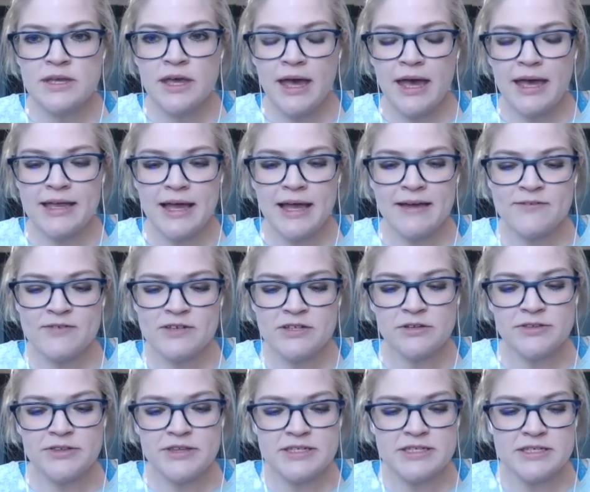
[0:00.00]
I've
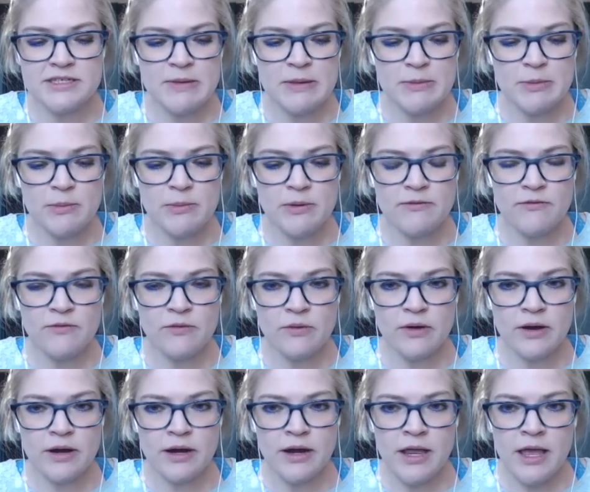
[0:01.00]
told this to people
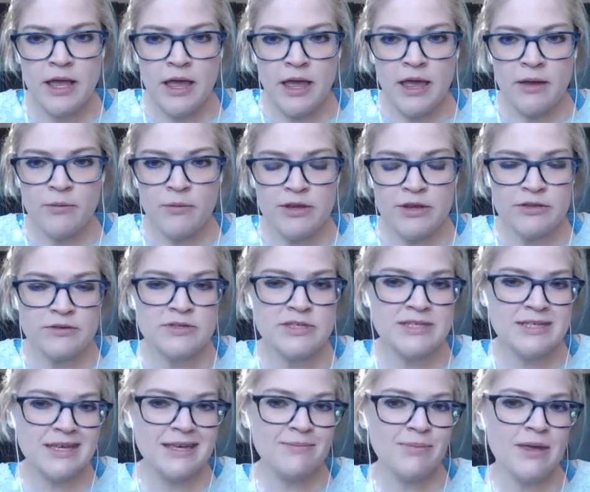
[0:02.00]
before. When you
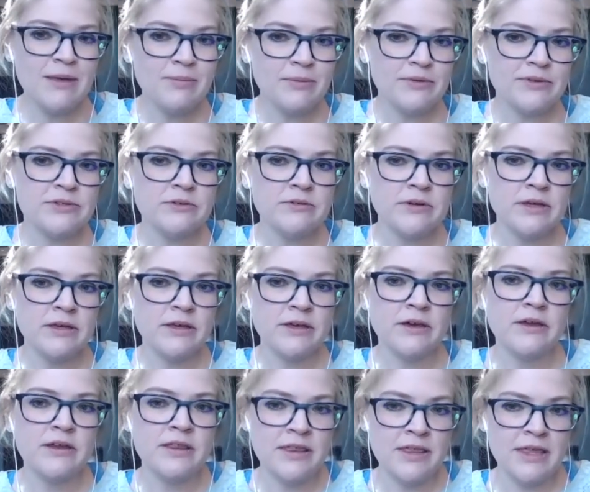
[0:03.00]
see people doing
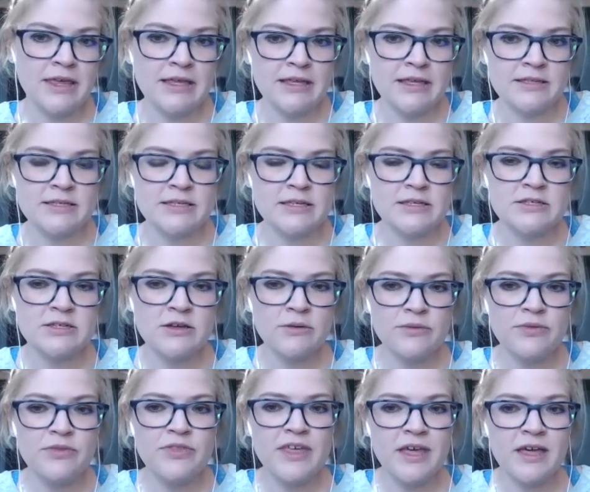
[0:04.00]
good things, don't
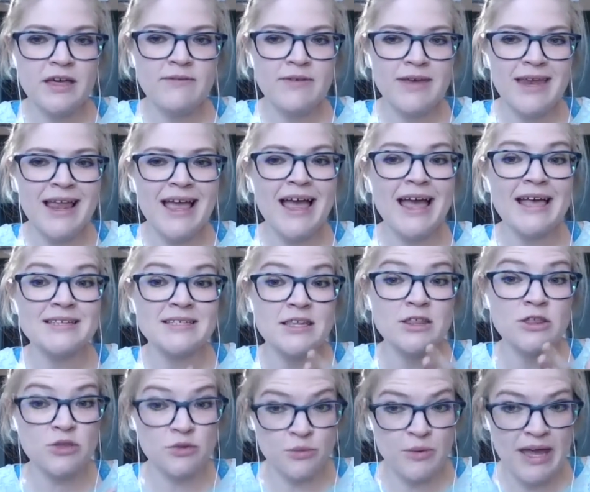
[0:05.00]
think of it as
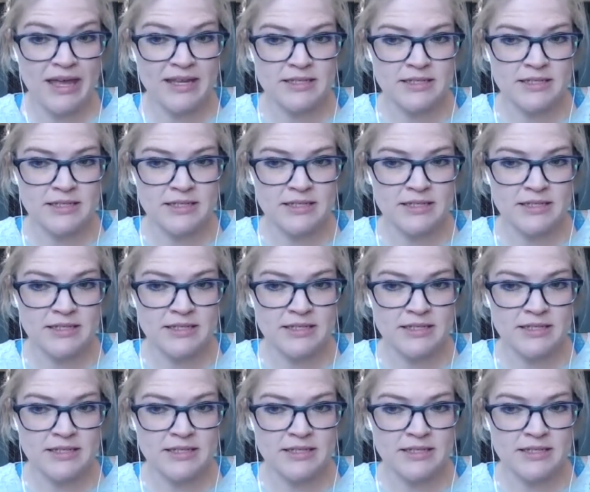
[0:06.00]
a threat.